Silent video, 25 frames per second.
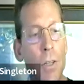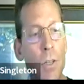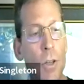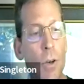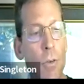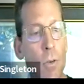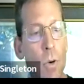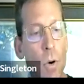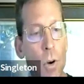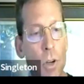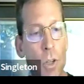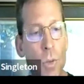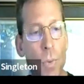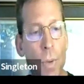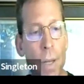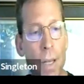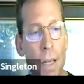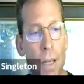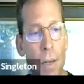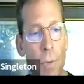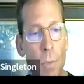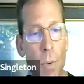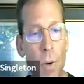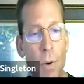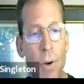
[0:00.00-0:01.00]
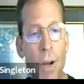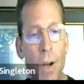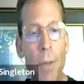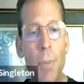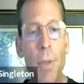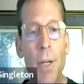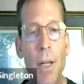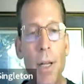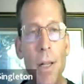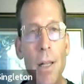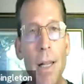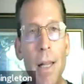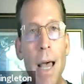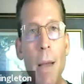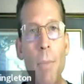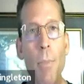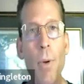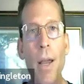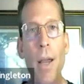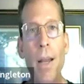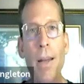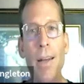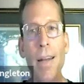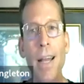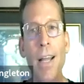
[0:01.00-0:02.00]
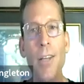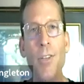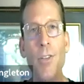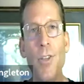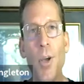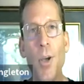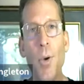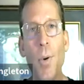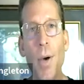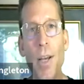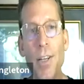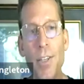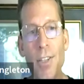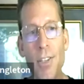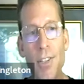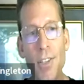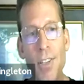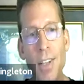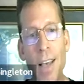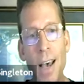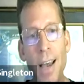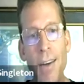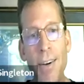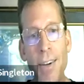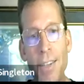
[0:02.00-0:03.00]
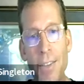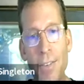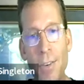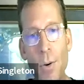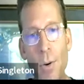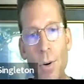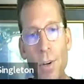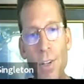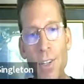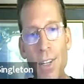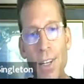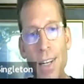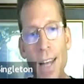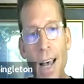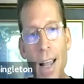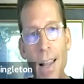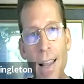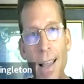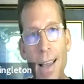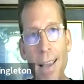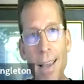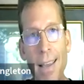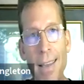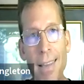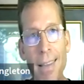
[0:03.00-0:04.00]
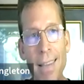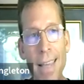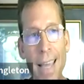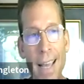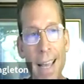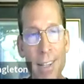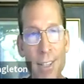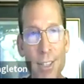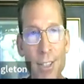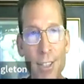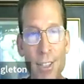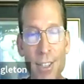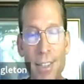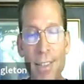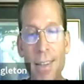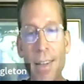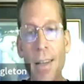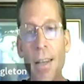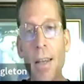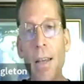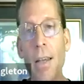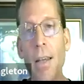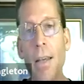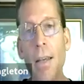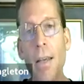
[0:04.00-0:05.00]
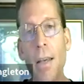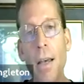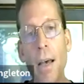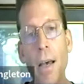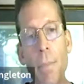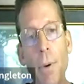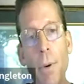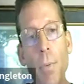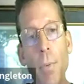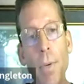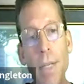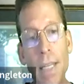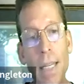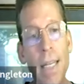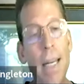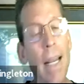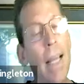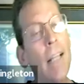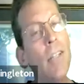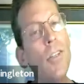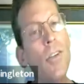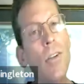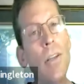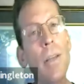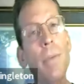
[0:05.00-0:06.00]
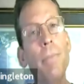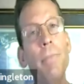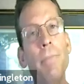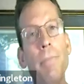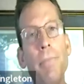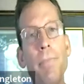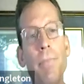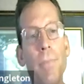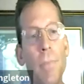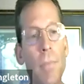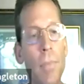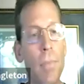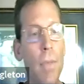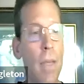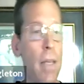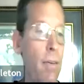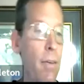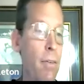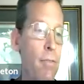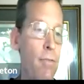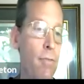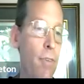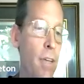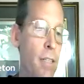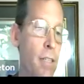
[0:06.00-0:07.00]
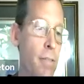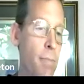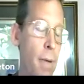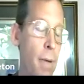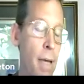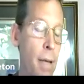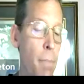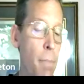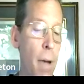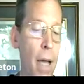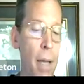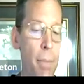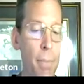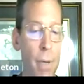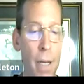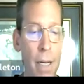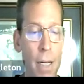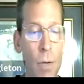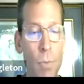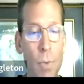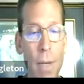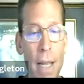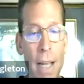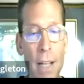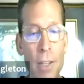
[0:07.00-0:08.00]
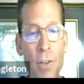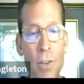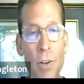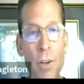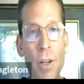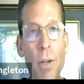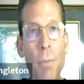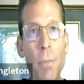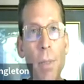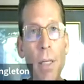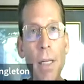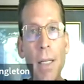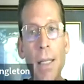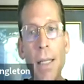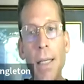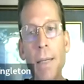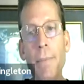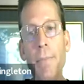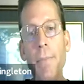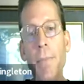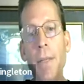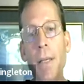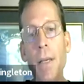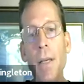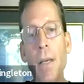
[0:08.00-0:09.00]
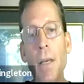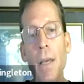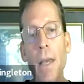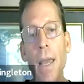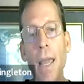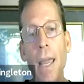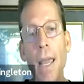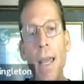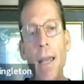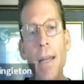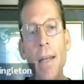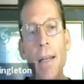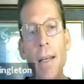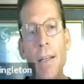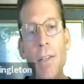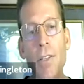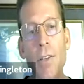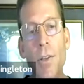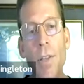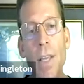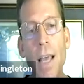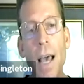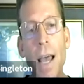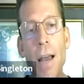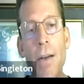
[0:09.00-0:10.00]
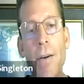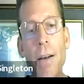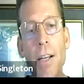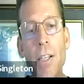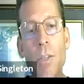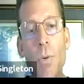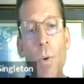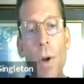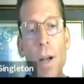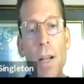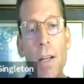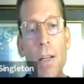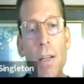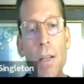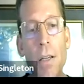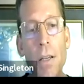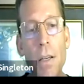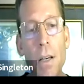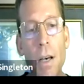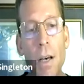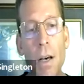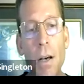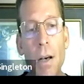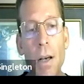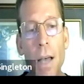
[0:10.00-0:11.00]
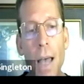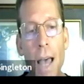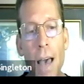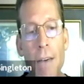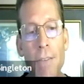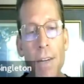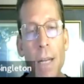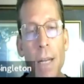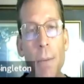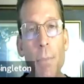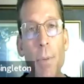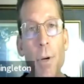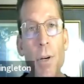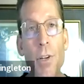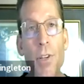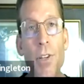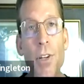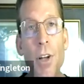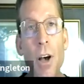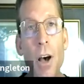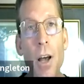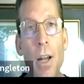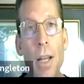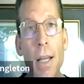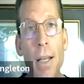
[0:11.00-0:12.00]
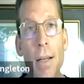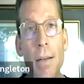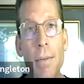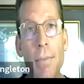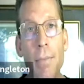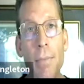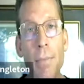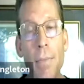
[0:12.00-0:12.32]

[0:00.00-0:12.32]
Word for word: So of course we we were able to collaborate and answer the questions, and the I R S of course did not like the answers, uh, but we did answer them, and in my opinion we answered completely. And uh, so the I R S wanted to uh, have an in-person audit,